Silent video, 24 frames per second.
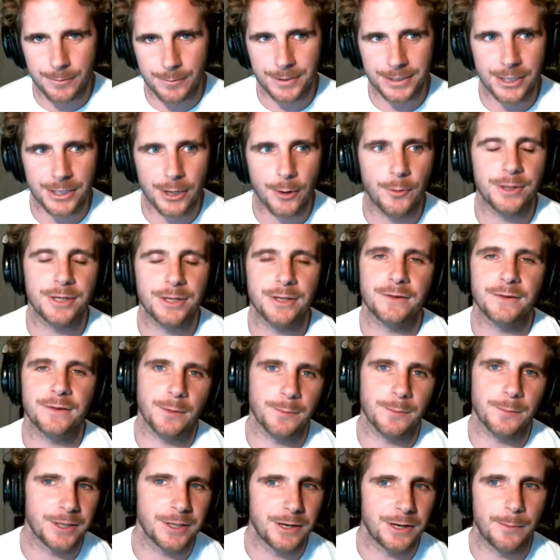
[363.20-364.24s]
when we go into
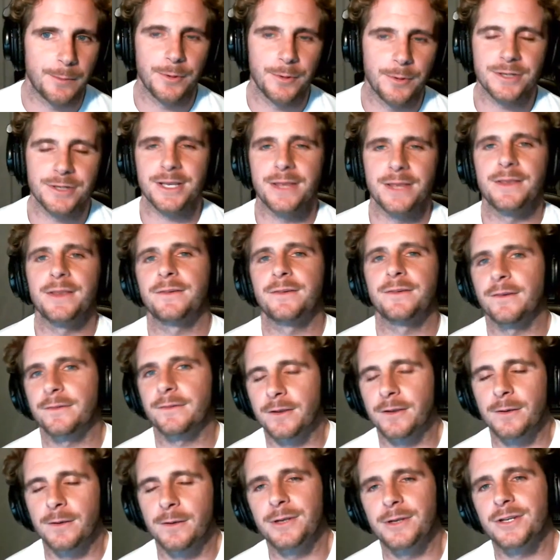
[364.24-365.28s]
some of the numbers, and this
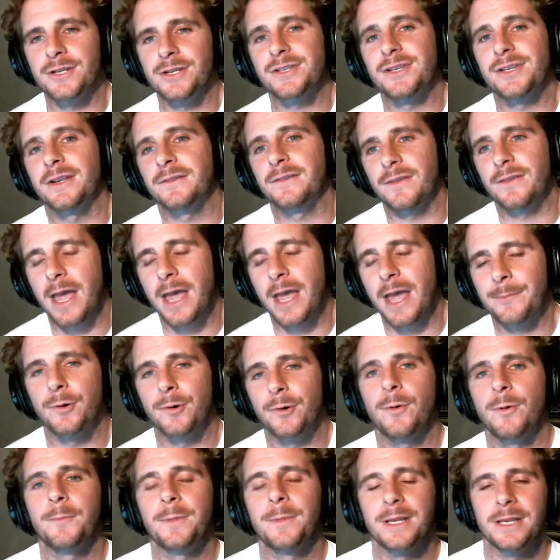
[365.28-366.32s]
is going to be just an
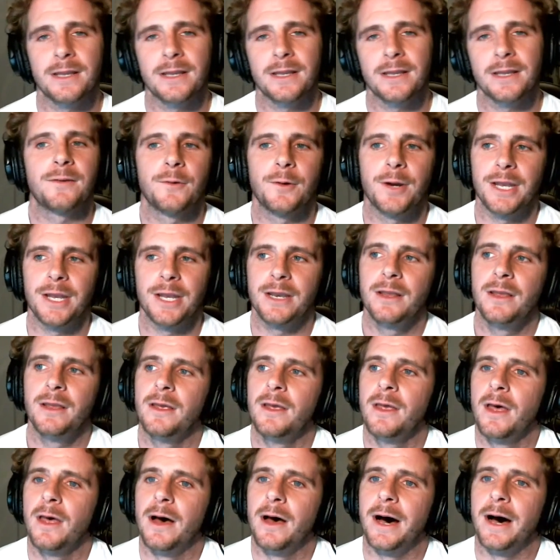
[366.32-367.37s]
example when we get to it.